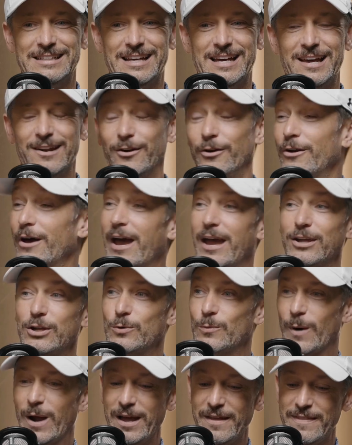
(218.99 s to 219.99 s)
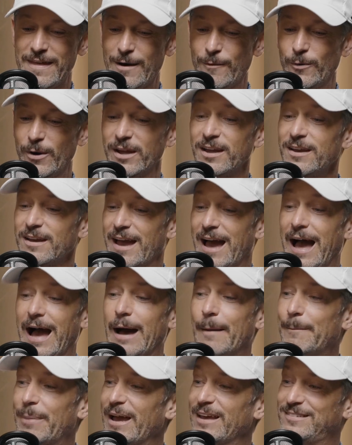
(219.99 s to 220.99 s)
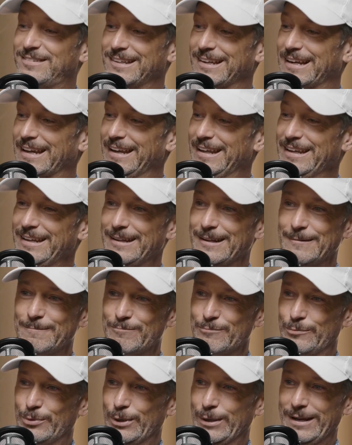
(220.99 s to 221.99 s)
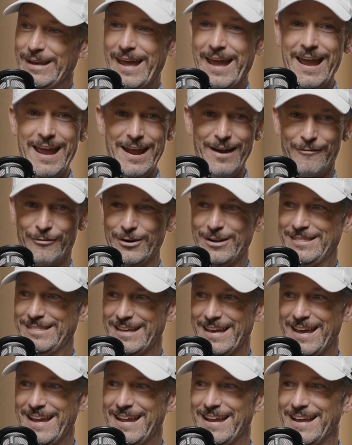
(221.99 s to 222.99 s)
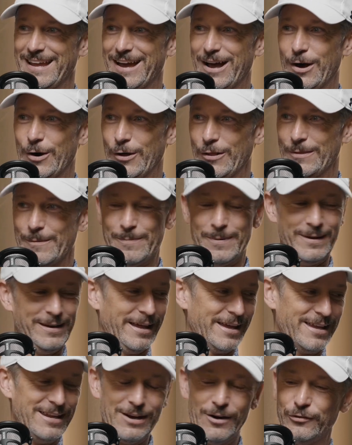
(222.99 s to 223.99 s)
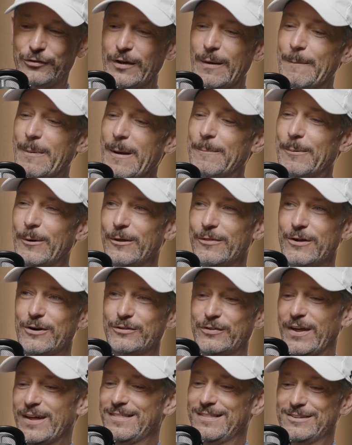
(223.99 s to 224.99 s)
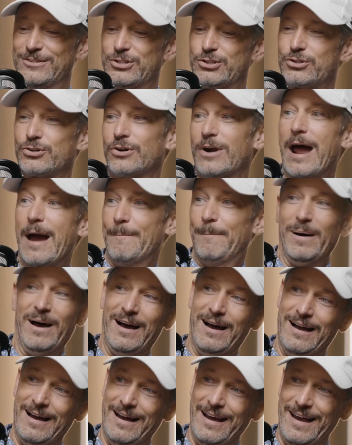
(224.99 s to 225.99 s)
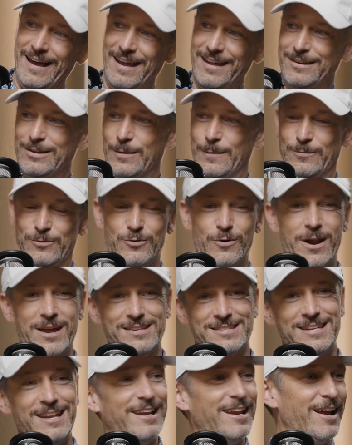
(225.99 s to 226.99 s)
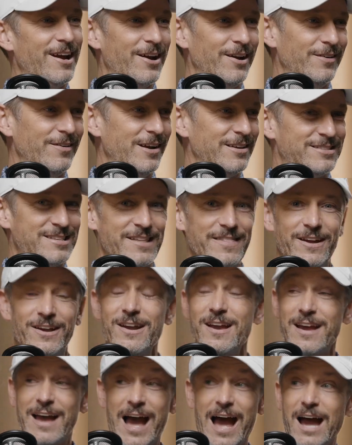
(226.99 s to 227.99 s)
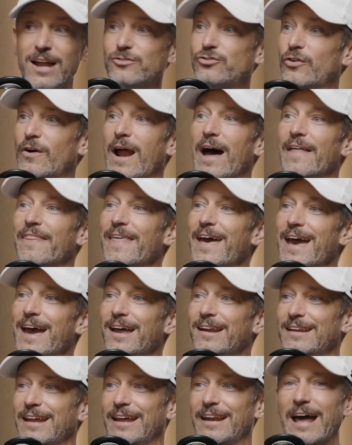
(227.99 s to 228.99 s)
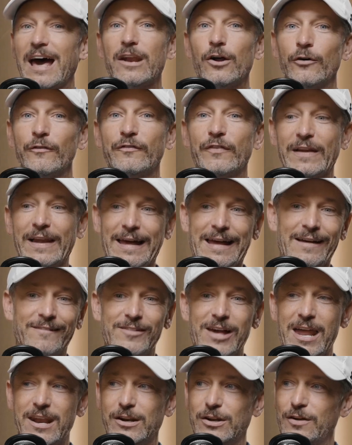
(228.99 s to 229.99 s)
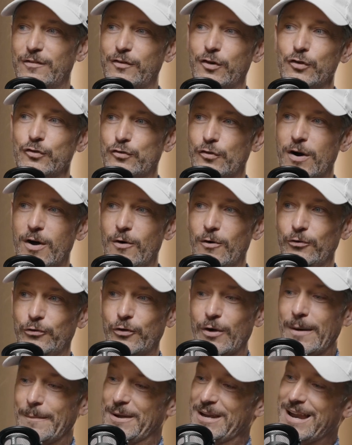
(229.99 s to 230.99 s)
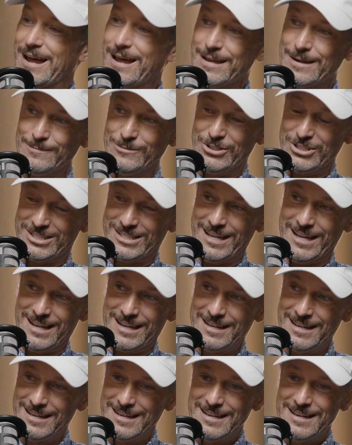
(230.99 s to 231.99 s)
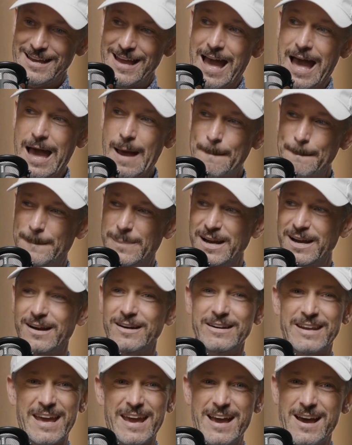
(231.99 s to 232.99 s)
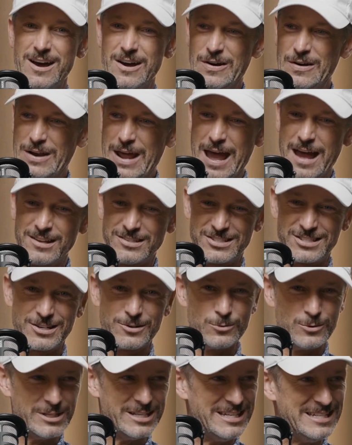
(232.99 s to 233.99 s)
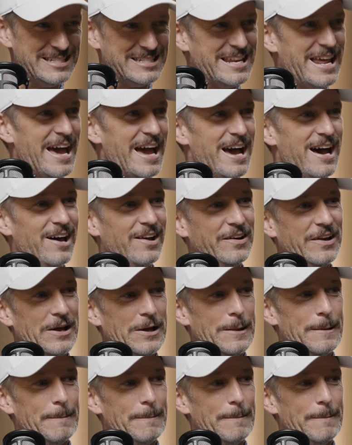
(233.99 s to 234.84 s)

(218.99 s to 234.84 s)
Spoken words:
I don't know how you write that way. I basically put everything on the pen. Like, some people, there's like this tripod, you rest it here and rest it there. I tried that and I don't feel like I've got enough control. So, I mean, I am just like, I bear down, I squeeze down.